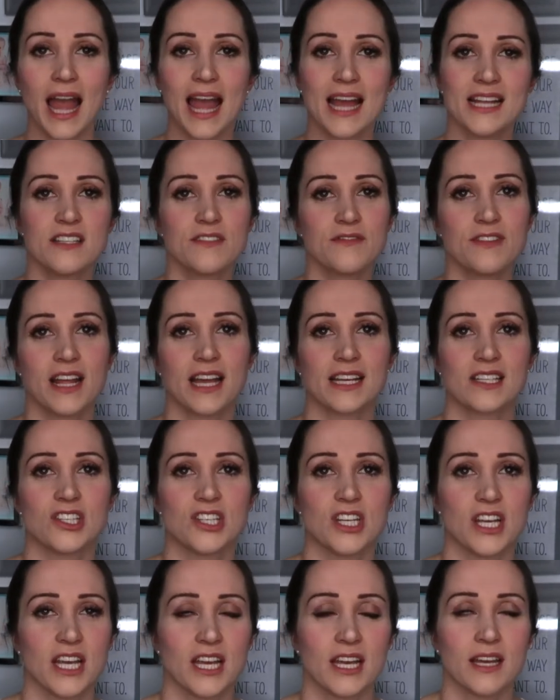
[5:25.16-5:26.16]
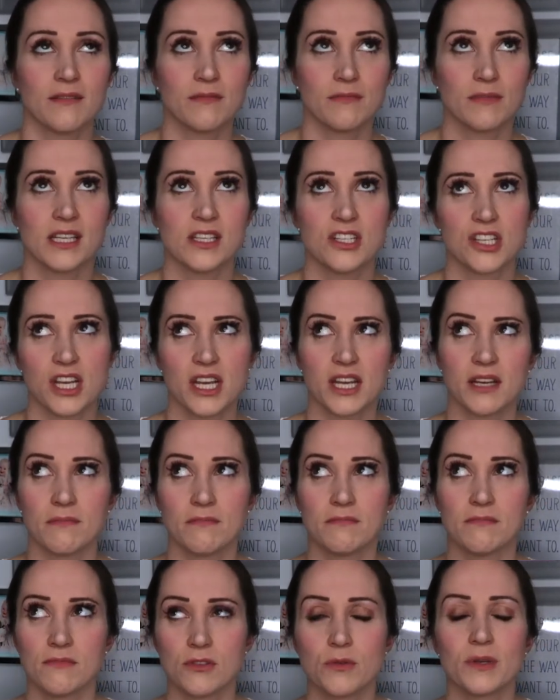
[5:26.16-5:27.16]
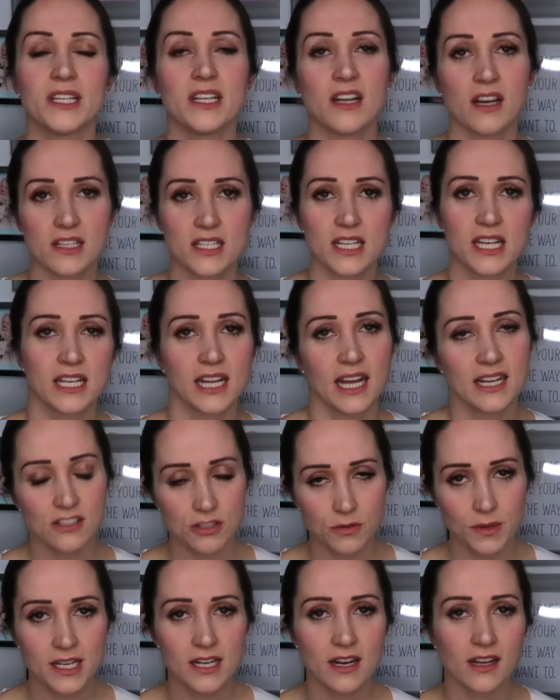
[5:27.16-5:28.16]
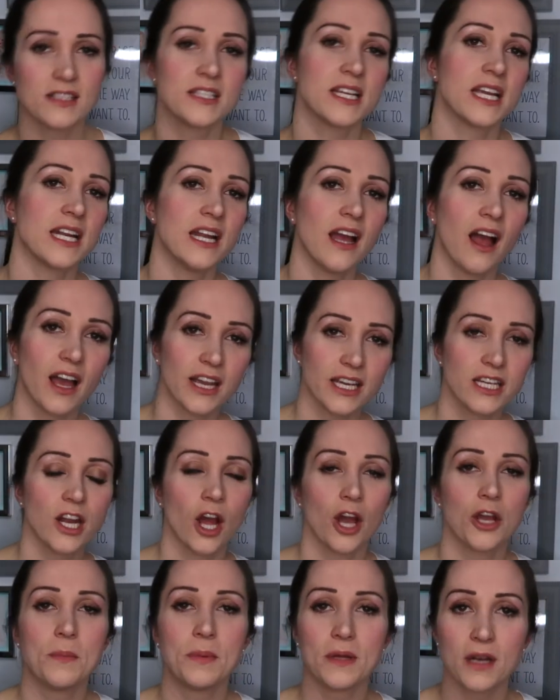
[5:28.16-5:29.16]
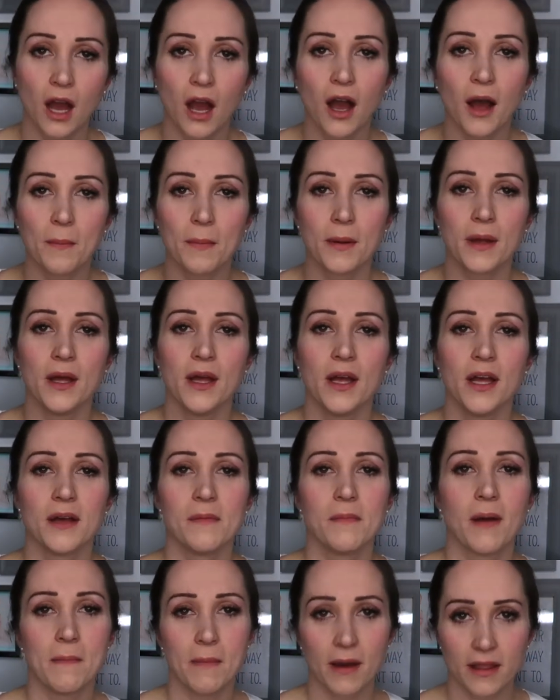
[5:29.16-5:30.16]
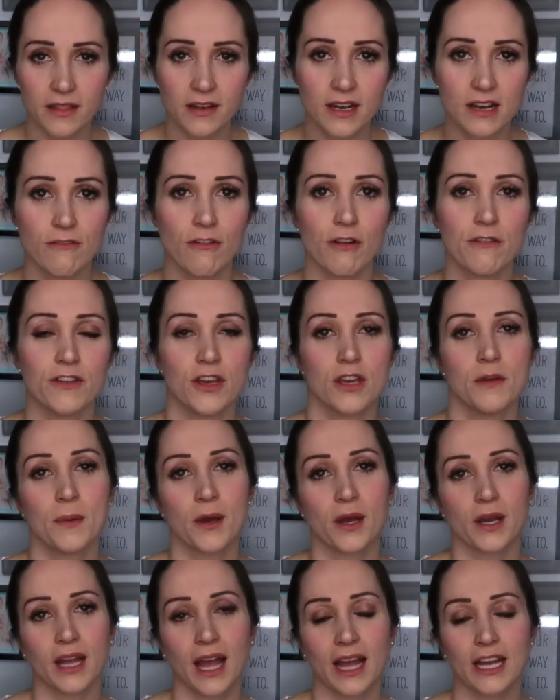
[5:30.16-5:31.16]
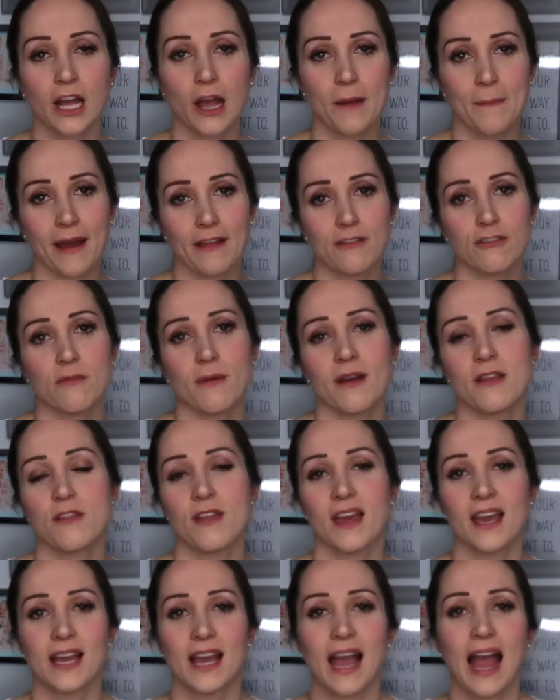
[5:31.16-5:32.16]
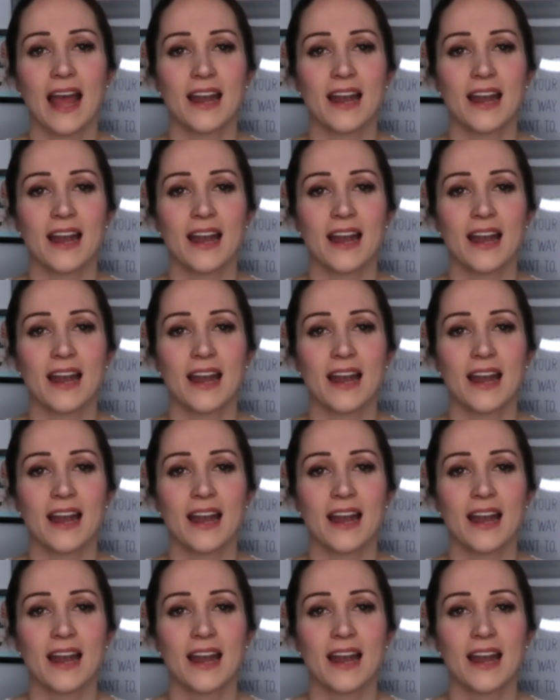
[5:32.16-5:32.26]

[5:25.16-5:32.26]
end of next year, this year, twenty nineteen, end of twenty nineteen, I can open up my monthly review book and go back through my thing.